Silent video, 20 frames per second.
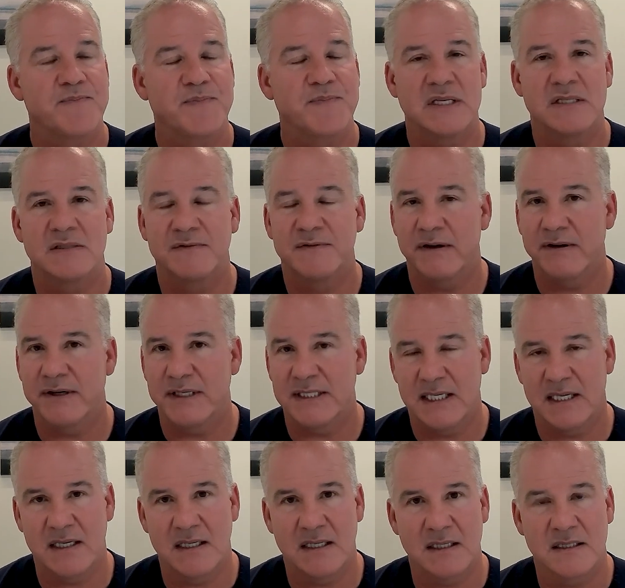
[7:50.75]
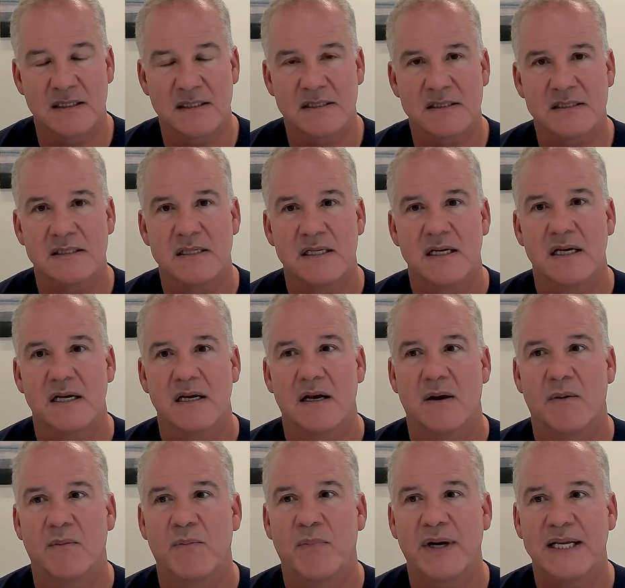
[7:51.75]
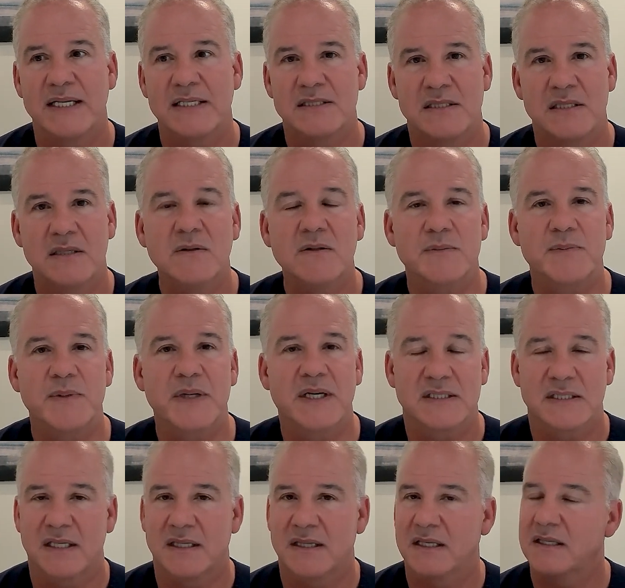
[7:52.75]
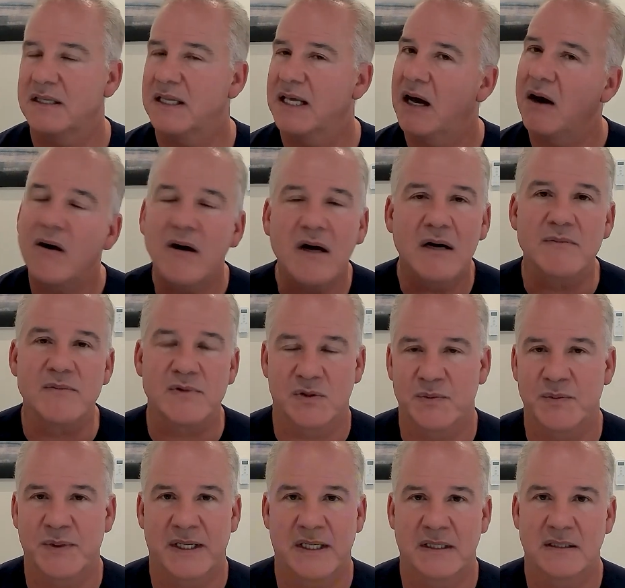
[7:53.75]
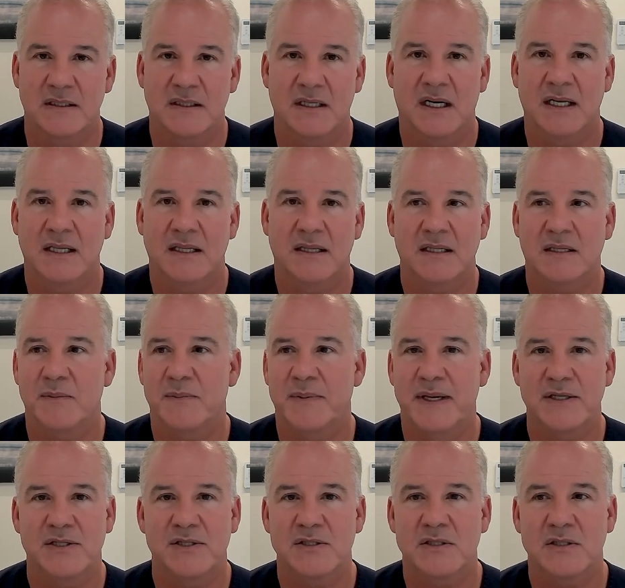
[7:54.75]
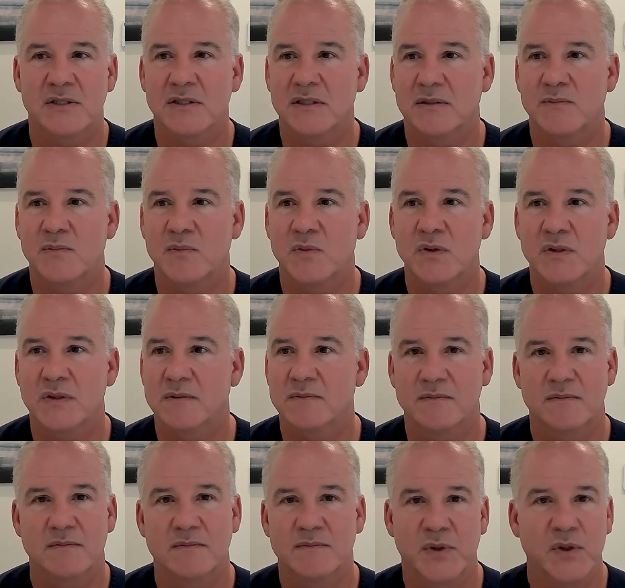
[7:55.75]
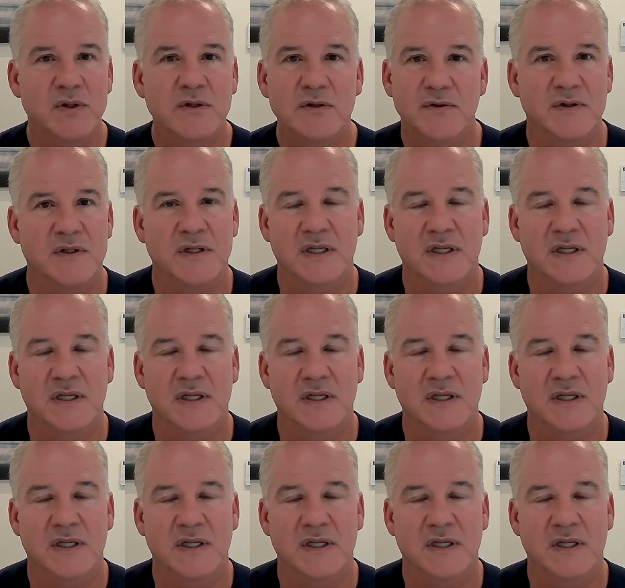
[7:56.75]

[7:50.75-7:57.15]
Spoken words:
It's very tedious, but I do it because I think the outcomes are better. I think the patients look more beautiful.